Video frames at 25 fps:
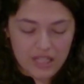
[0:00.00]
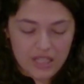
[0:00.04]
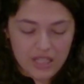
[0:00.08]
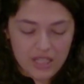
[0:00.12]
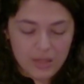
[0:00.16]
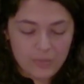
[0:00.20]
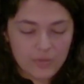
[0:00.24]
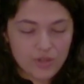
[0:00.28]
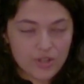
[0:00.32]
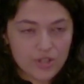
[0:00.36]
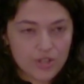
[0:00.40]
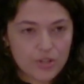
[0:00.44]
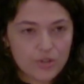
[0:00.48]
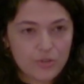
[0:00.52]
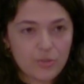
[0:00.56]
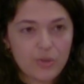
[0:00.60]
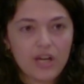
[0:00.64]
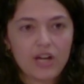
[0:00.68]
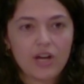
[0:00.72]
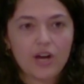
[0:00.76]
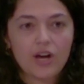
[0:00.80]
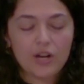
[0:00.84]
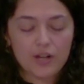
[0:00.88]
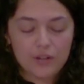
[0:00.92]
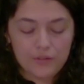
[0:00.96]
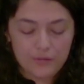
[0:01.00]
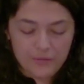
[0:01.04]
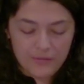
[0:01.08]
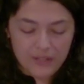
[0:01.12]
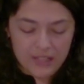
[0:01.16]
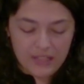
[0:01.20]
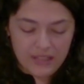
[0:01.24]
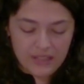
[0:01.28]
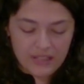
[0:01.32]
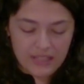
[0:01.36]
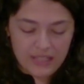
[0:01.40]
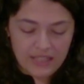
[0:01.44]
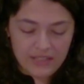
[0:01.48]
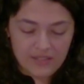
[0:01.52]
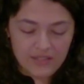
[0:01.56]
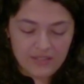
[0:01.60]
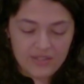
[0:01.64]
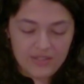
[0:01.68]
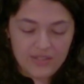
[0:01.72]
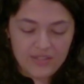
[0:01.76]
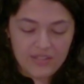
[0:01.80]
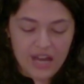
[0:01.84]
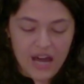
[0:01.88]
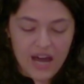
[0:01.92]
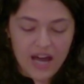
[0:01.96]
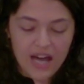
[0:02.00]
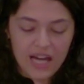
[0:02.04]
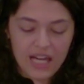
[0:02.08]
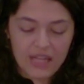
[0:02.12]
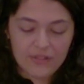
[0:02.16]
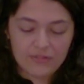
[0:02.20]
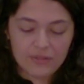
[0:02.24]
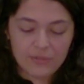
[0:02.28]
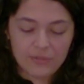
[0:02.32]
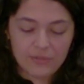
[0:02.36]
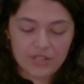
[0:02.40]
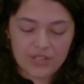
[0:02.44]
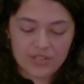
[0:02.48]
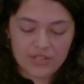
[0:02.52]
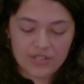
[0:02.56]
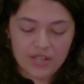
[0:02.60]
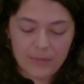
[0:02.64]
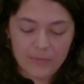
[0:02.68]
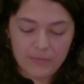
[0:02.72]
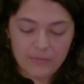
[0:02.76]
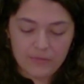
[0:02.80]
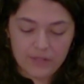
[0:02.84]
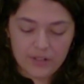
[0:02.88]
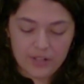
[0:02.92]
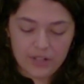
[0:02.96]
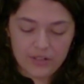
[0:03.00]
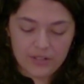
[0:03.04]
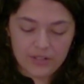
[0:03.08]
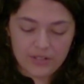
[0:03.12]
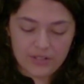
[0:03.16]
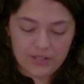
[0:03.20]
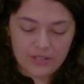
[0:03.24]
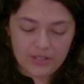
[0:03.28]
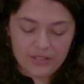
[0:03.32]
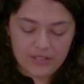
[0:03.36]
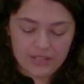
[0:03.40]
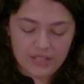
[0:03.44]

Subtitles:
to push away hard feelings, to hide from discomfort,